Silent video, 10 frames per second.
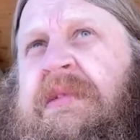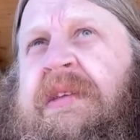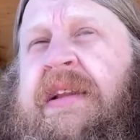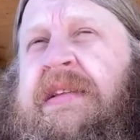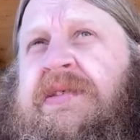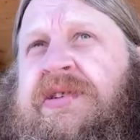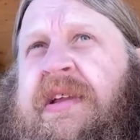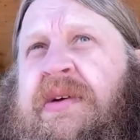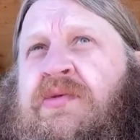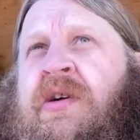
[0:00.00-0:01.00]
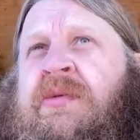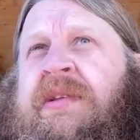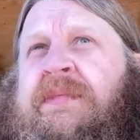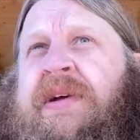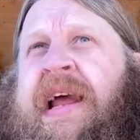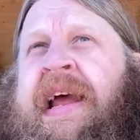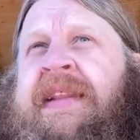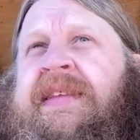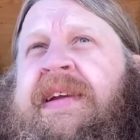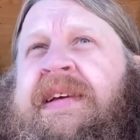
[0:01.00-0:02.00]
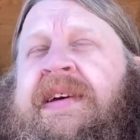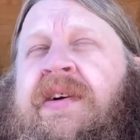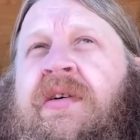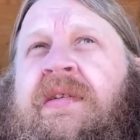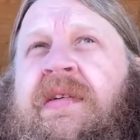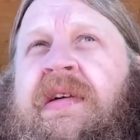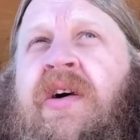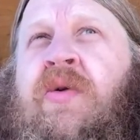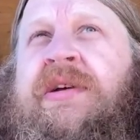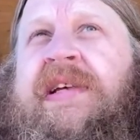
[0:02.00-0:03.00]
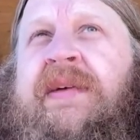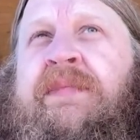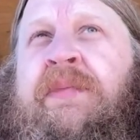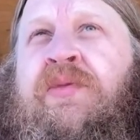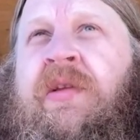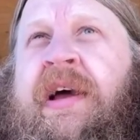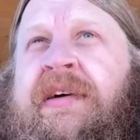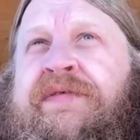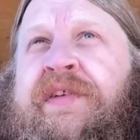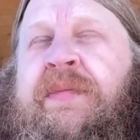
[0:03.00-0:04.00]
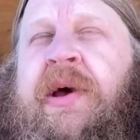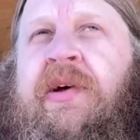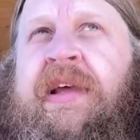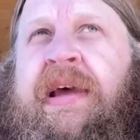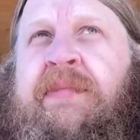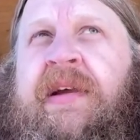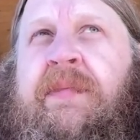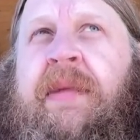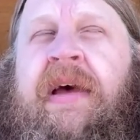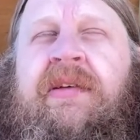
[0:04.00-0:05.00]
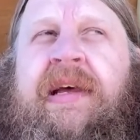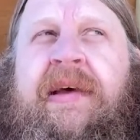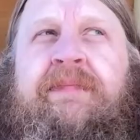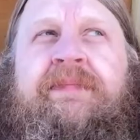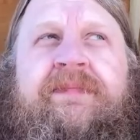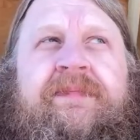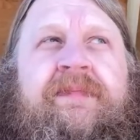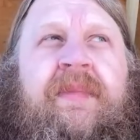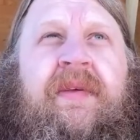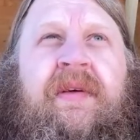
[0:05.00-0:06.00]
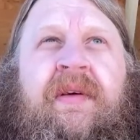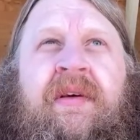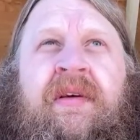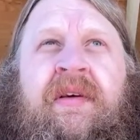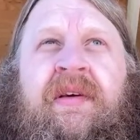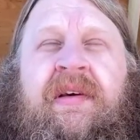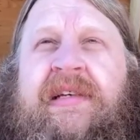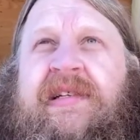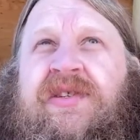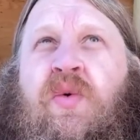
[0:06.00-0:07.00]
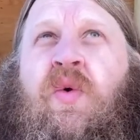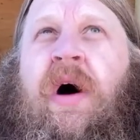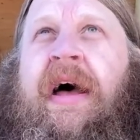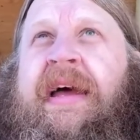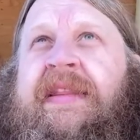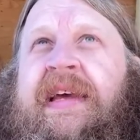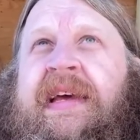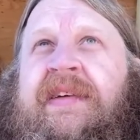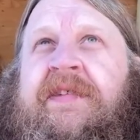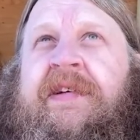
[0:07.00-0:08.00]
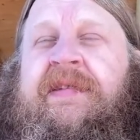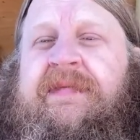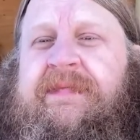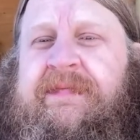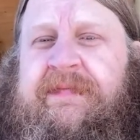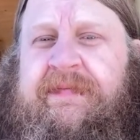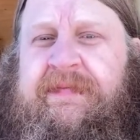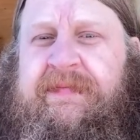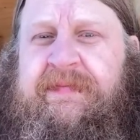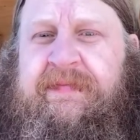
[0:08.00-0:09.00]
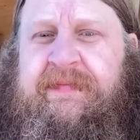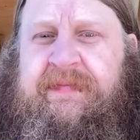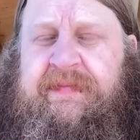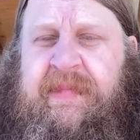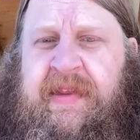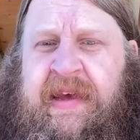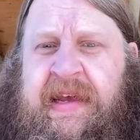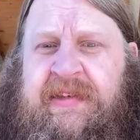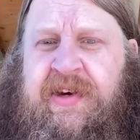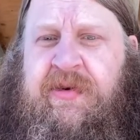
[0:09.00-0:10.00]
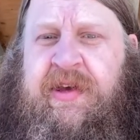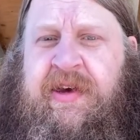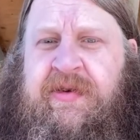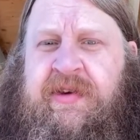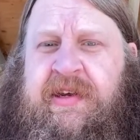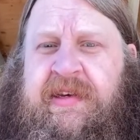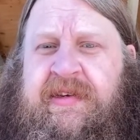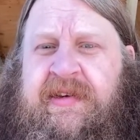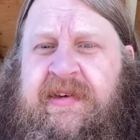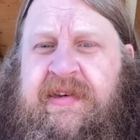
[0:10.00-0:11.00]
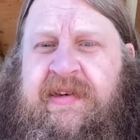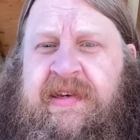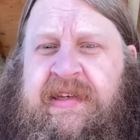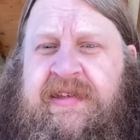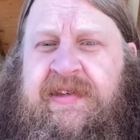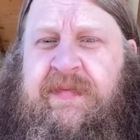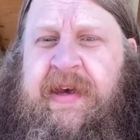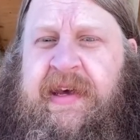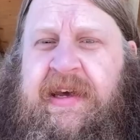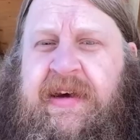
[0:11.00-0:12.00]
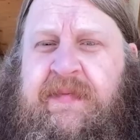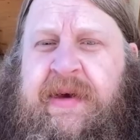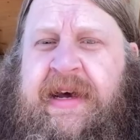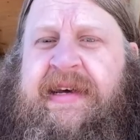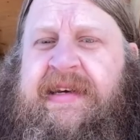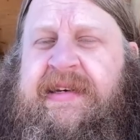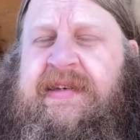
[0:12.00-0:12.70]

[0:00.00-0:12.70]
Not that there's anything wrong with it, but Anthony always hit me more like a female name than a male name. I guess it's the Y at the end of it. I think Antonio needs to make a comeback.